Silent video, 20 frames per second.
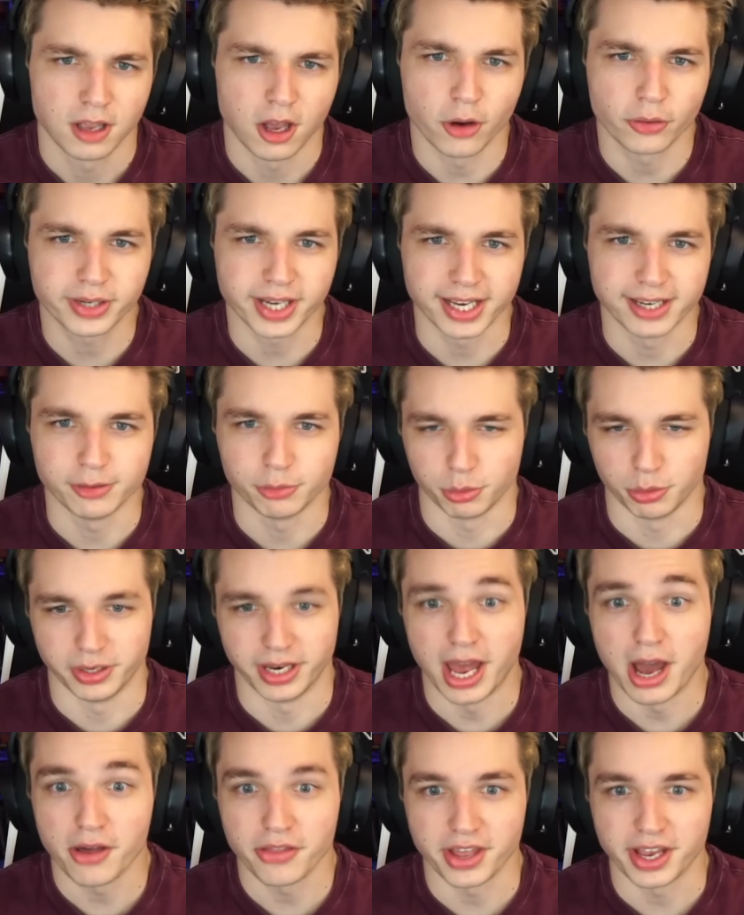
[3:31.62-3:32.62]
Okay, well
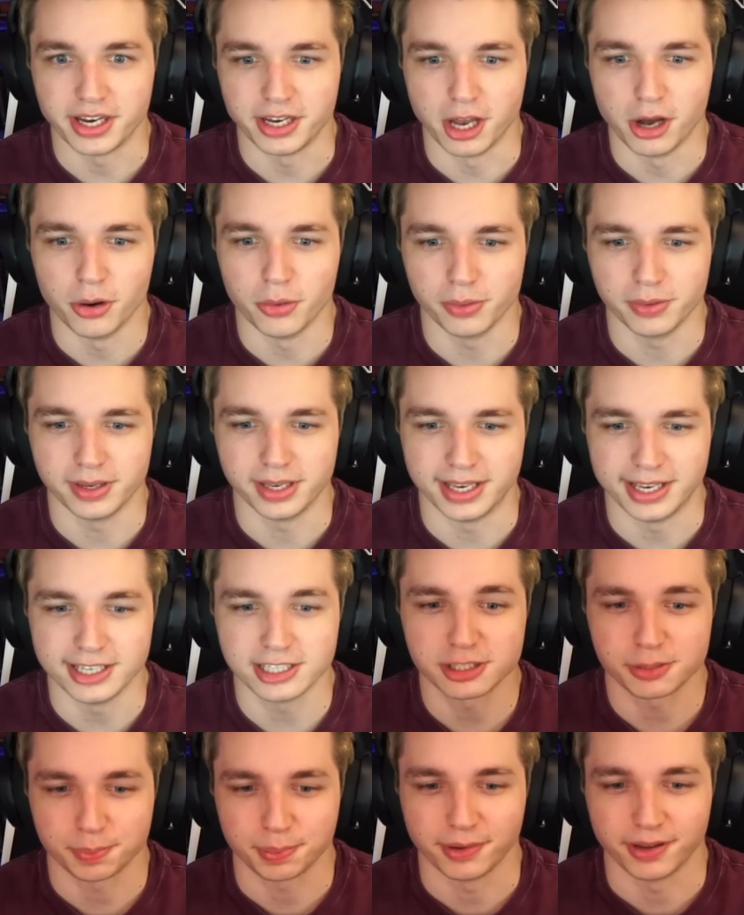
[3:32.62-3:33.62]
now they know
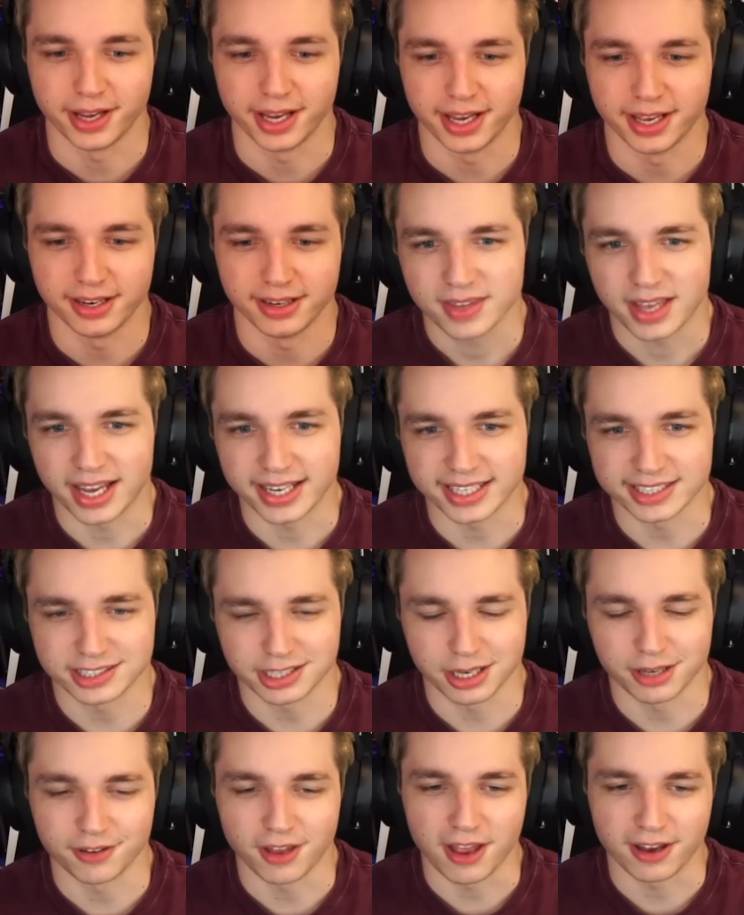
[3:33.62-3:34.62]
his plan. I guess
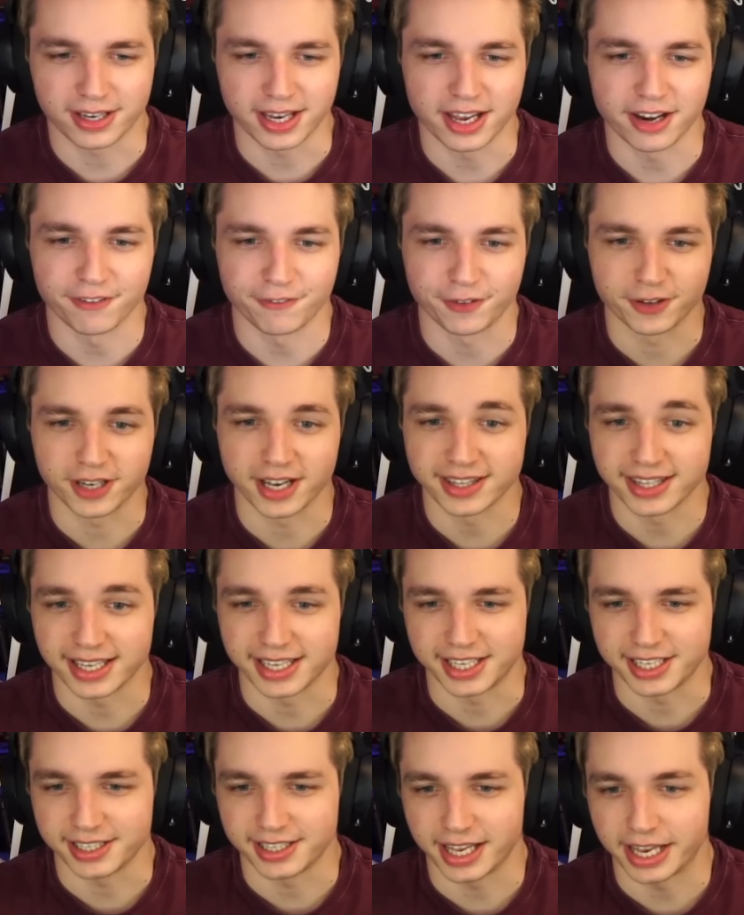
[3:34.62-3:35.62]
I, I kind of forgot that
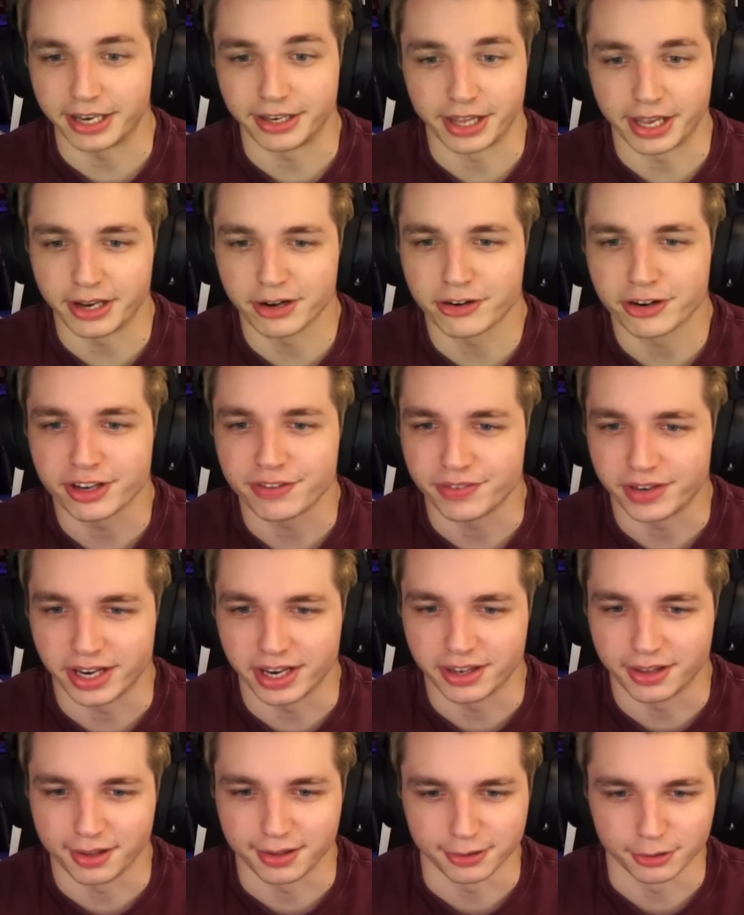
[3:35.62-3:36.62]
he, they, they aren't even
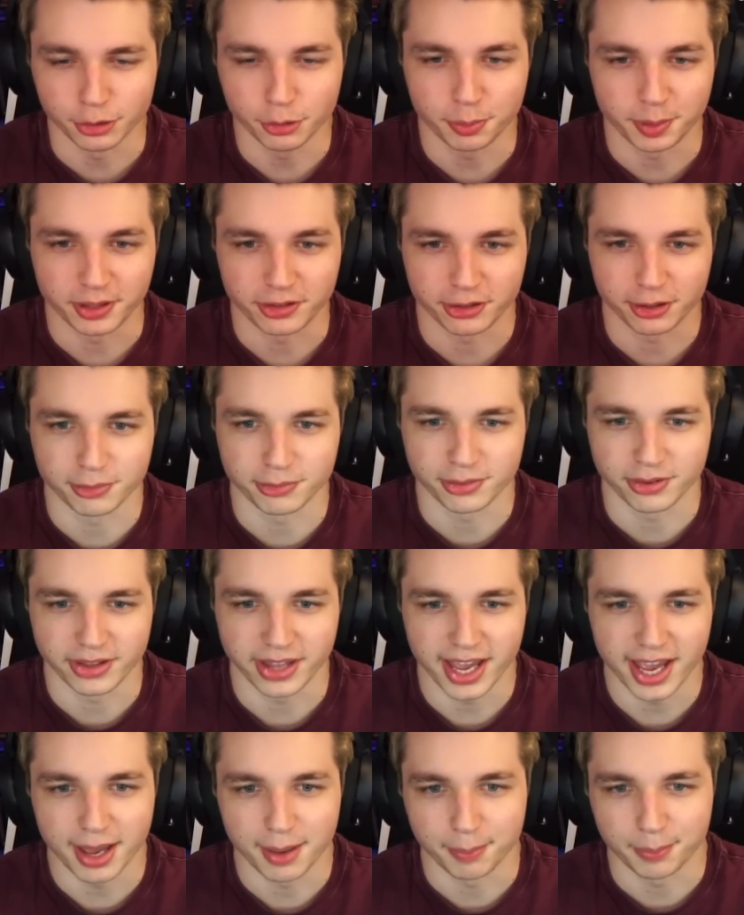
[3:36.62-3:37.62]
in the loop in terms of
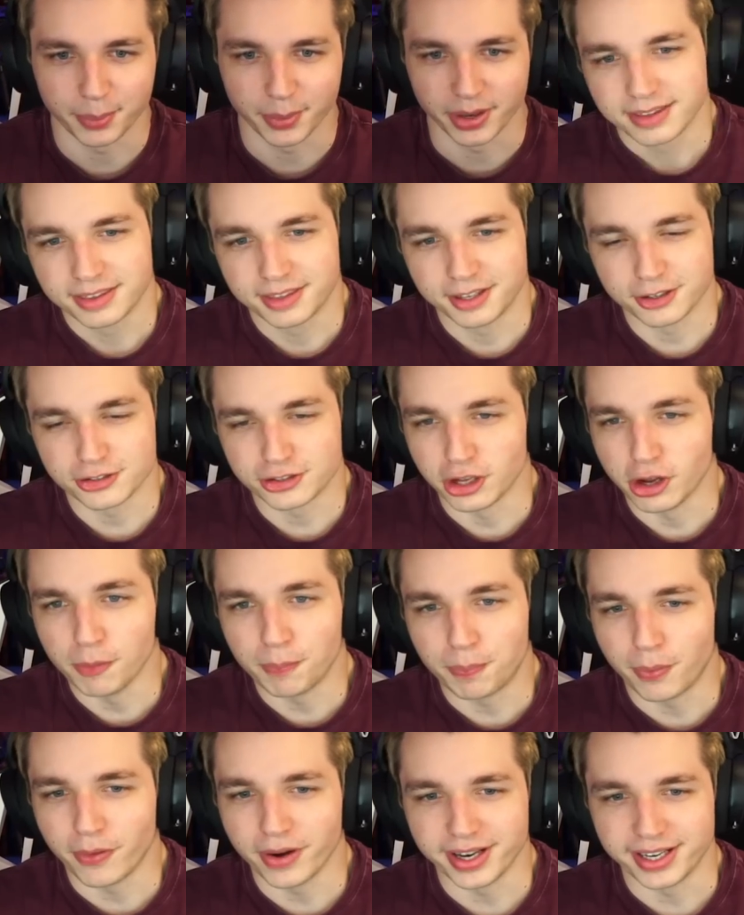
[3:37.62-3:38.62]
that, but there's no
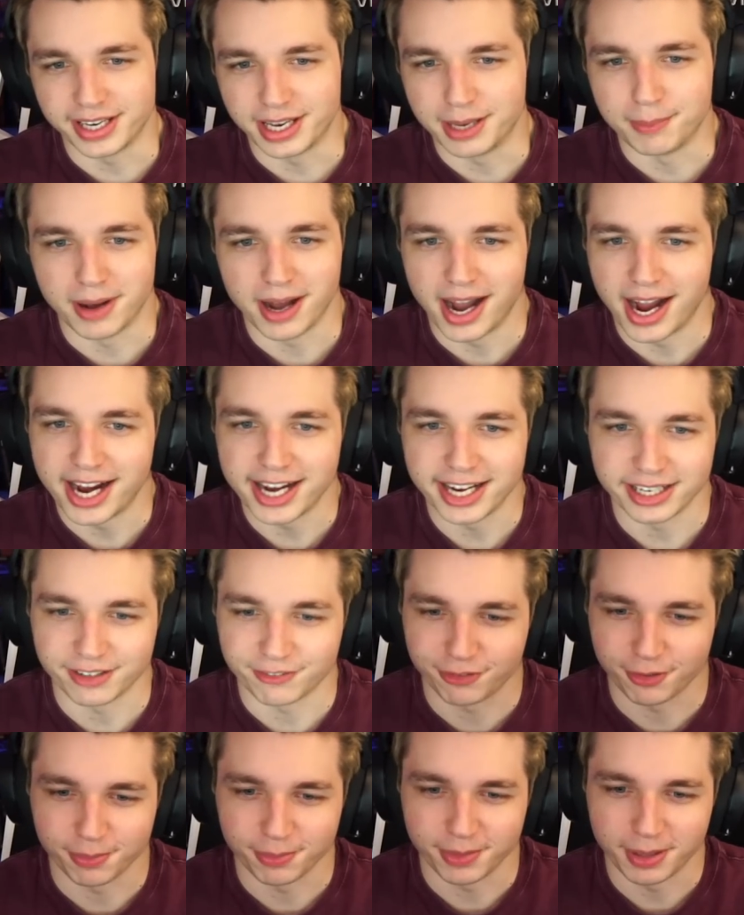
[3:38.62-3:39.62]
point in him hiding it
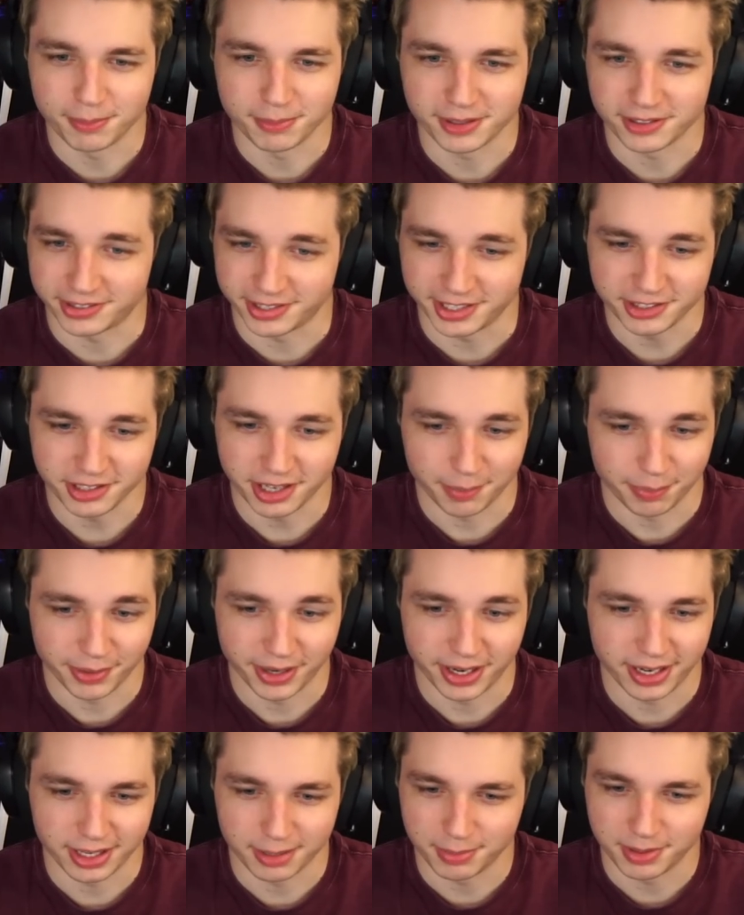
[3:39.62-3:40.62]
from them because he's not
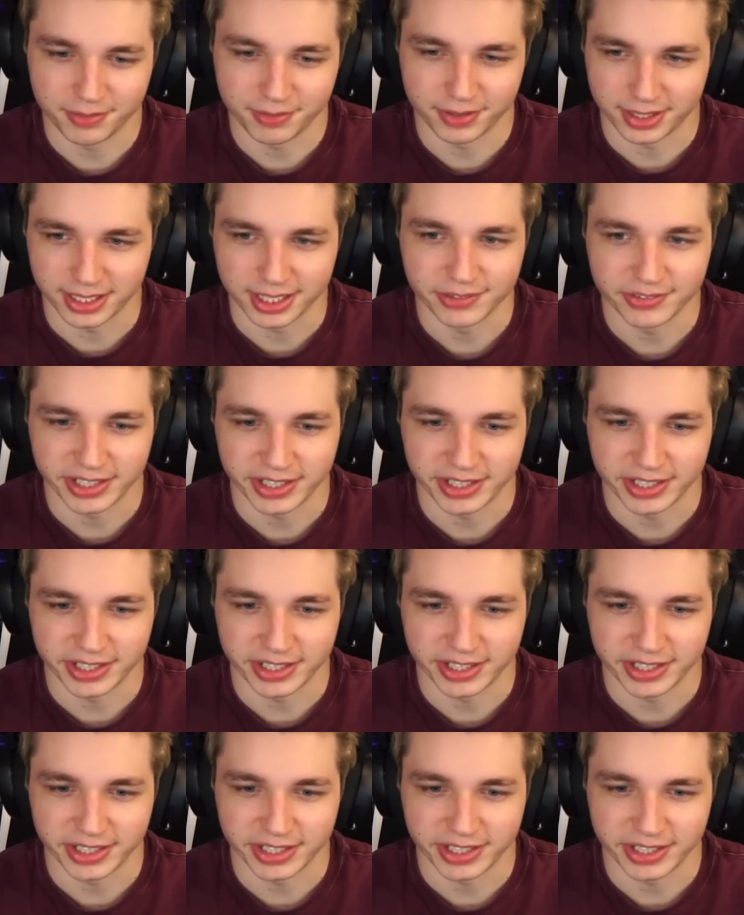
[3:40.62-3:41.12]
planning on them even leaving